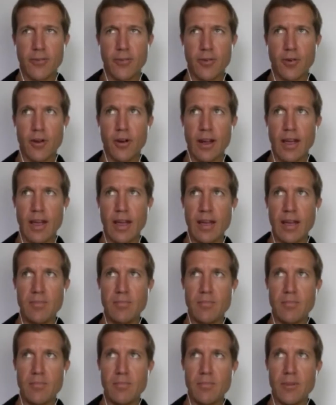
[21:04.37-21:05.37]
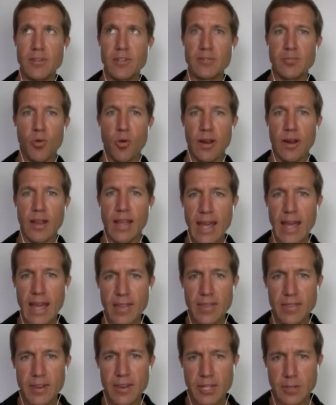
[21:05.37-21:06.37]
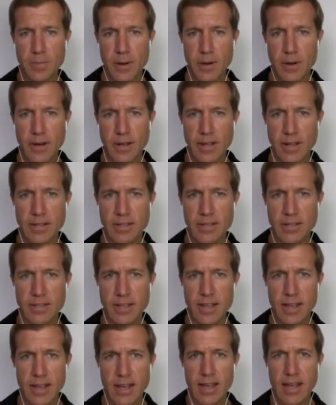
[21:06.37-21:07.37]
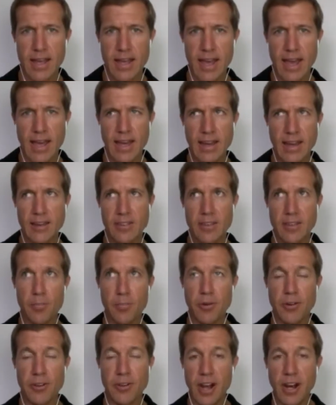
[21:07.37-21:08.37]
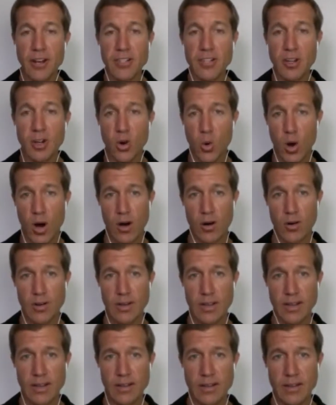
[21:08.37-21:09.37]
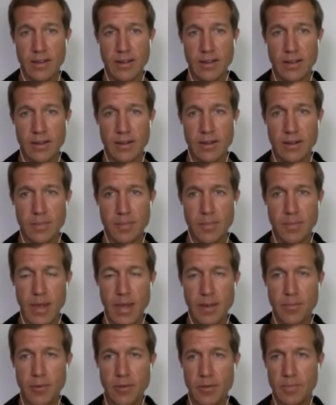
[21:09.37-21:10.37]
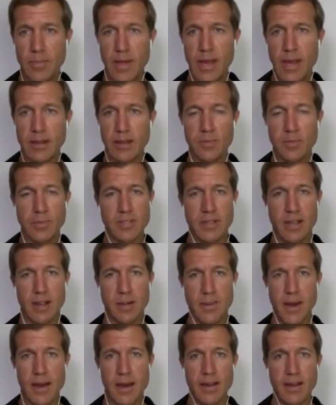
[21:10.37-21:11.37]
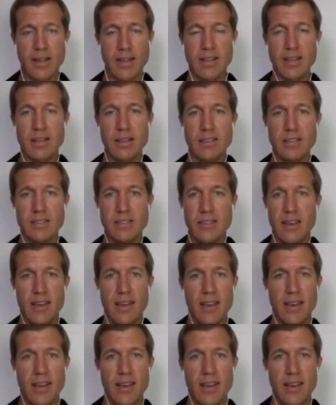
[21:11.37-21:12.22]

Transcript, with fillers: for a much more candid experience, and the production quality, make no mistake about it, is